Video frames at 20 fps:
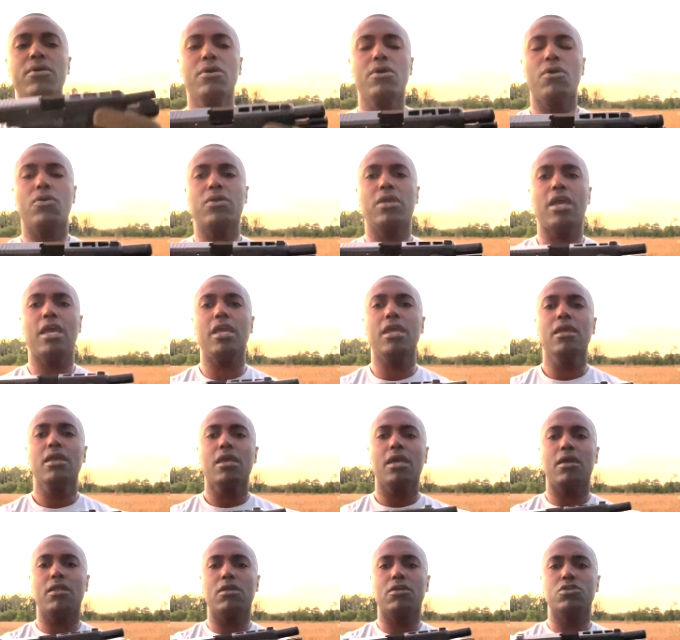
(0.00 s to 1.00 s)
okay?
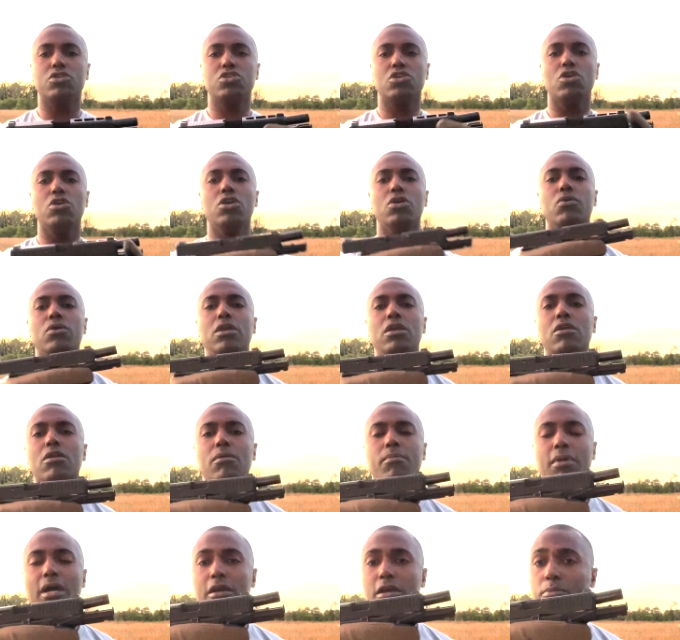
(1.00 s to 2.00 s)
I'm gonna show you here,
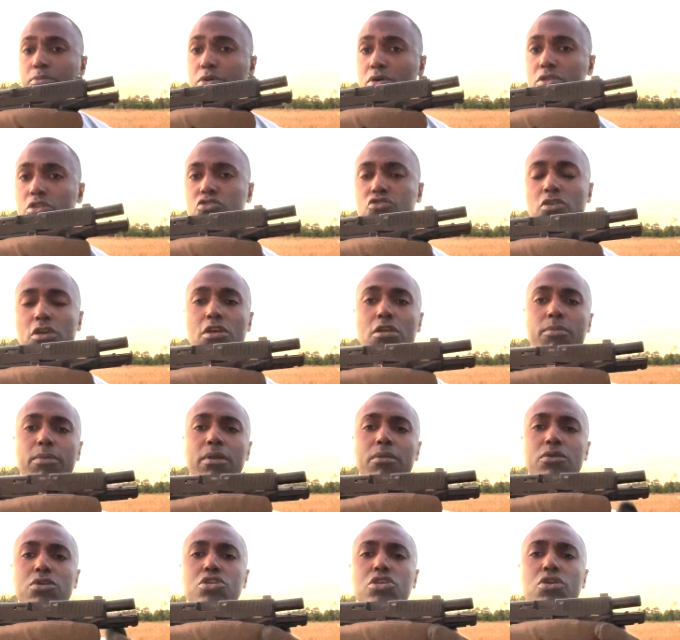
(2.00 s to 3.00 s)
I'm not gonna pull the trigger, but
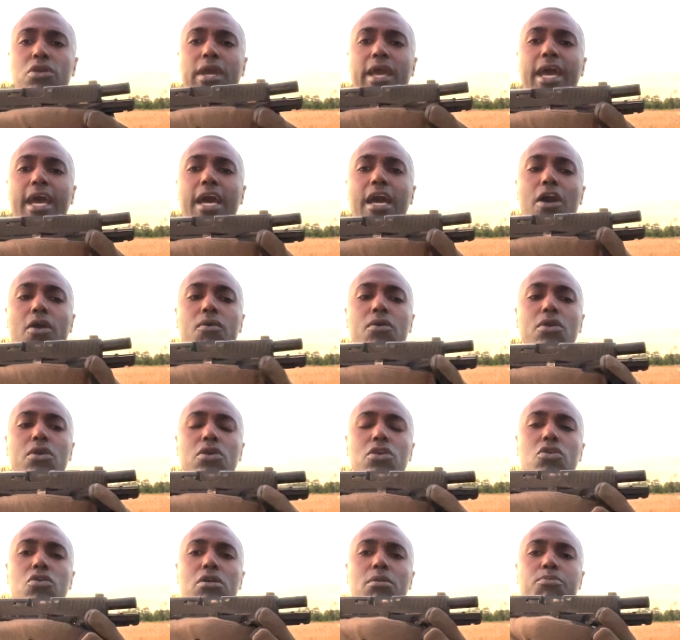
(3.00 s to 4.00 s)
I'm gonna show you how
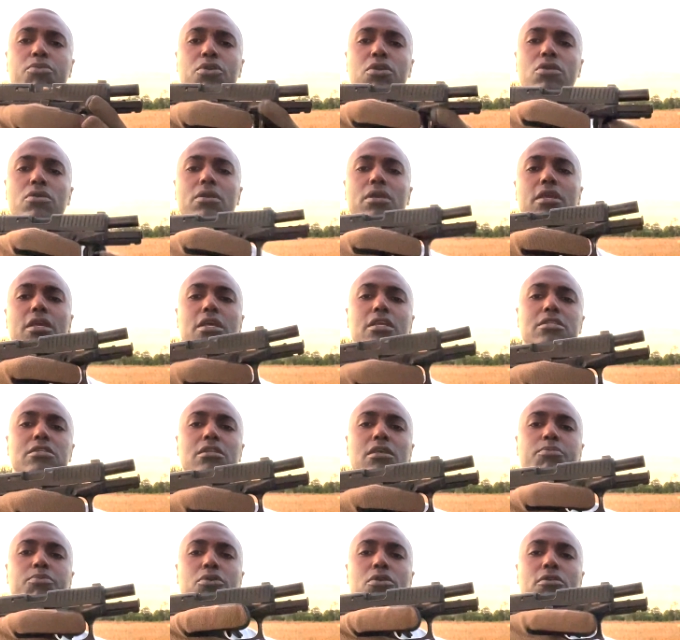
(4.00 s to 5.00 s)
you can put your,
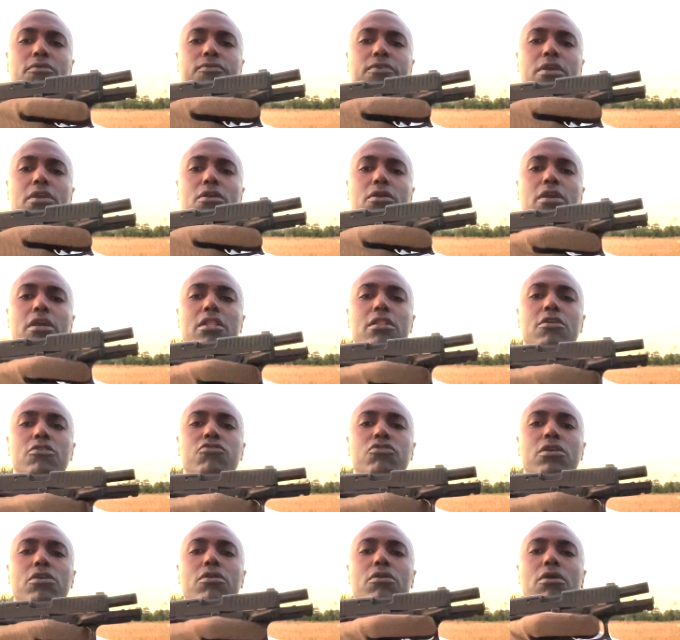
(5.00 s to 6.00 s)
easily put your finger in the
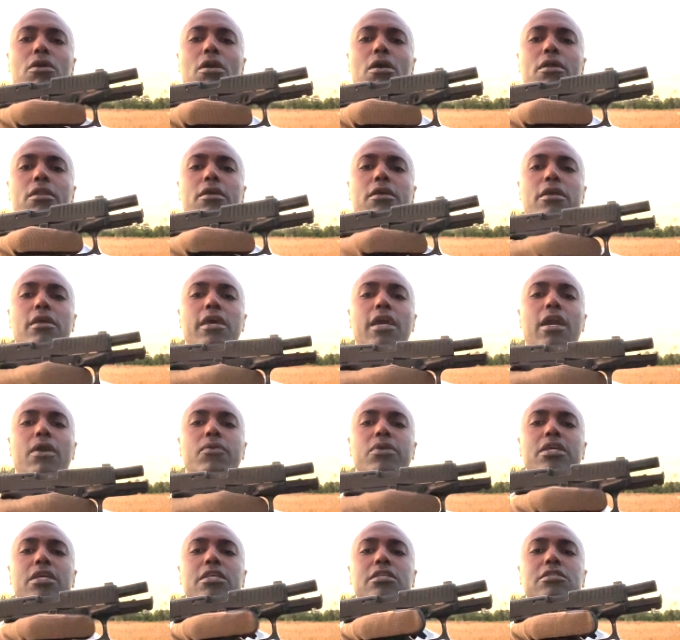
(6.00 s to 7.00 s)
trigger guard,
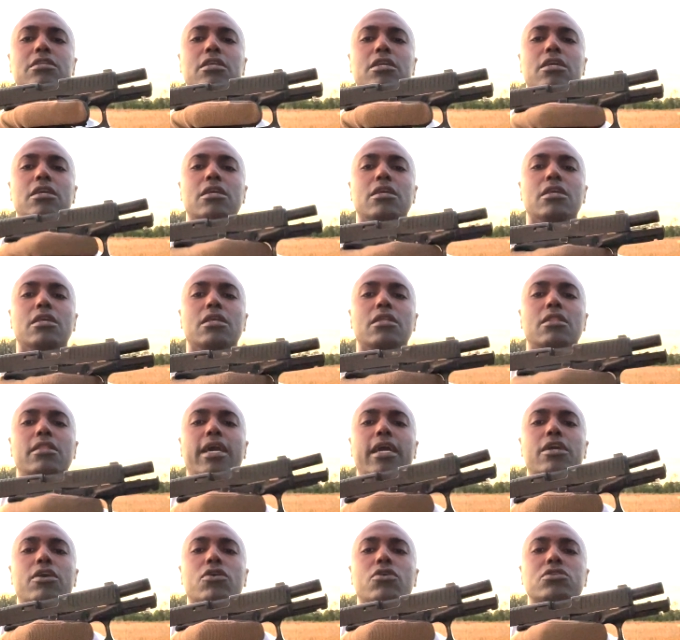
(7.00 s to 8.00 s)
how easy
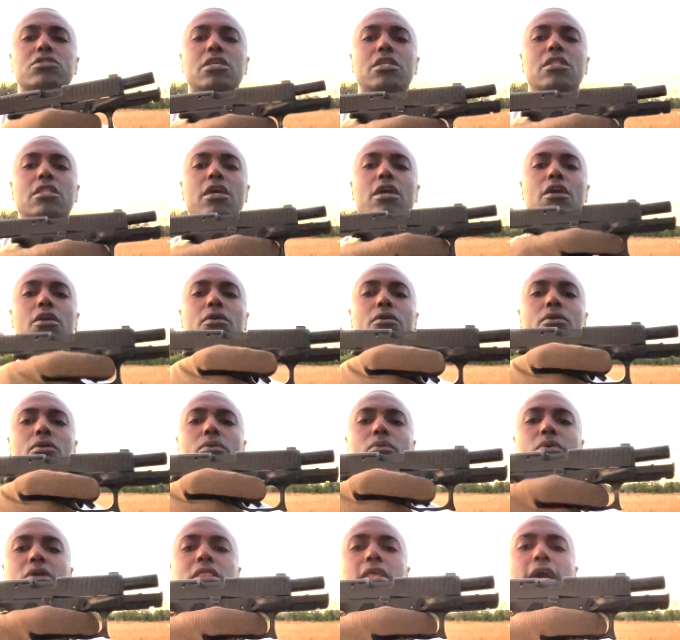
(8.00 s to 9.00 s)
that goes in there
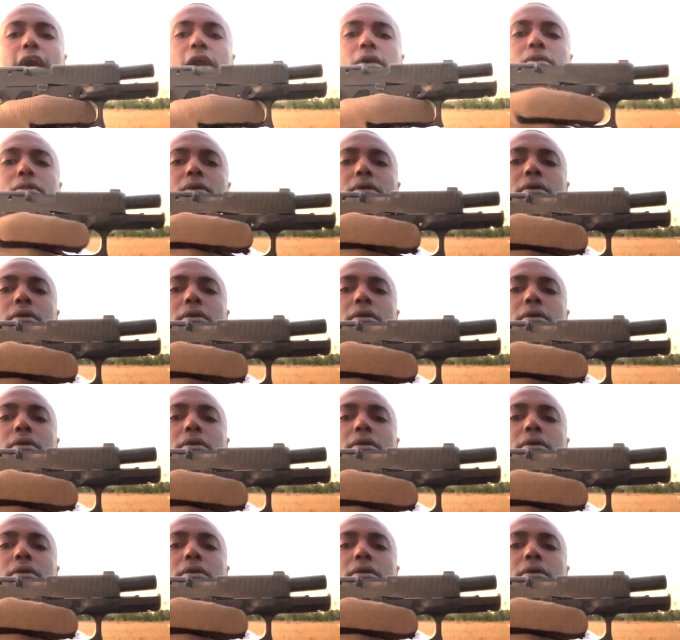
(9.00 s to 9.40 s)
without